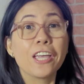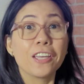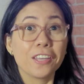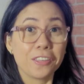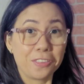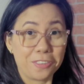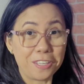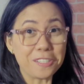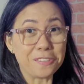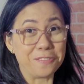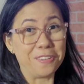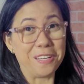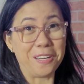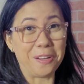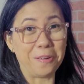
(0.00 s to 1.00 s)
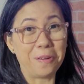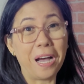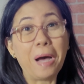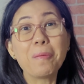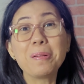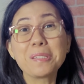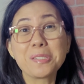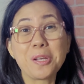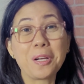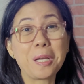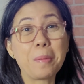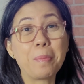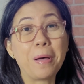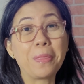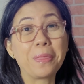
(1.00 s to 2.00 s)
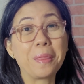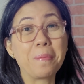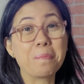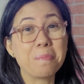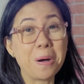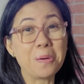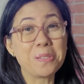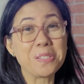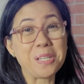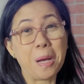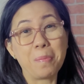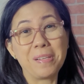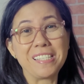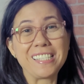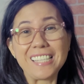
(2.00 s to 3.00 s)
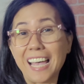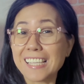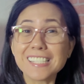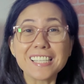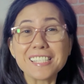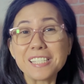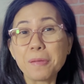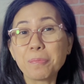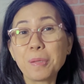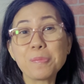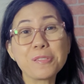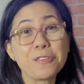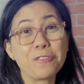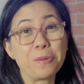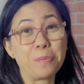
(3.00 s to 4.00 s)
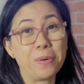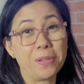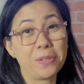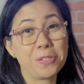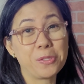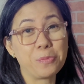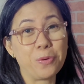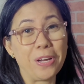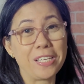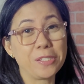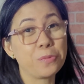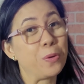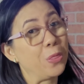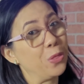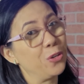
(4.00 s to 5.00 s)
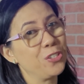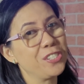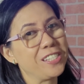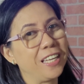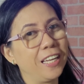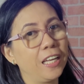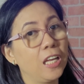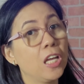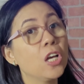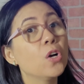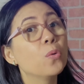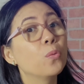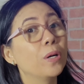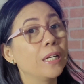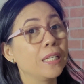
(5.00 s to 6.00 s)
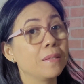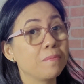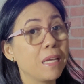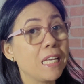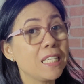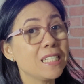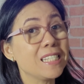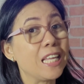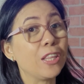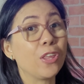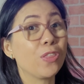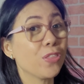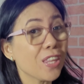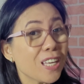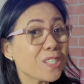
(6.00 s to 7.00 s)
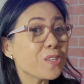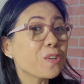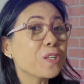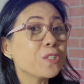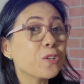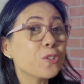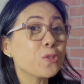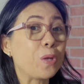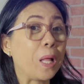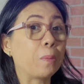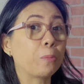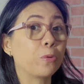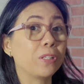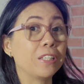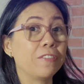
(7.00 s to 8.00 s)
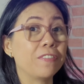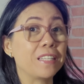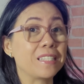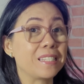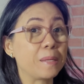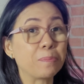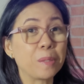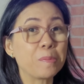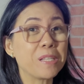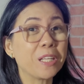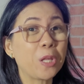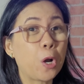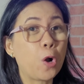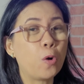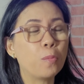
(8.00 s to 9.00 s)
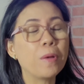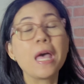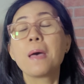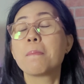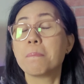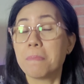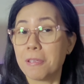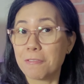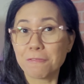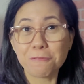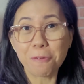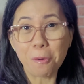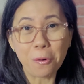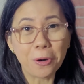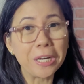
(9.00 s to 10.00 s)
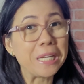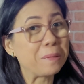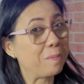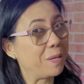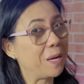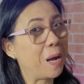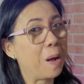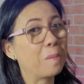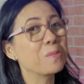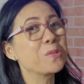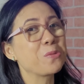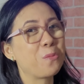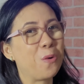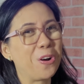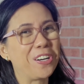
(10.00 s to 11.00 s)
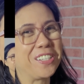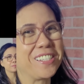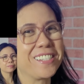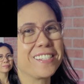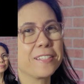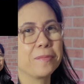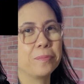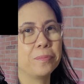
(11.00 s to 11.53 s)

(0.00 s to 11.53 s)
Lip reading: In this video, I will talk about the most common signs and symptoms of the mother's breast when nursing, what it means, and the things you can do to help relieve the symptoms at home before it becomes worse.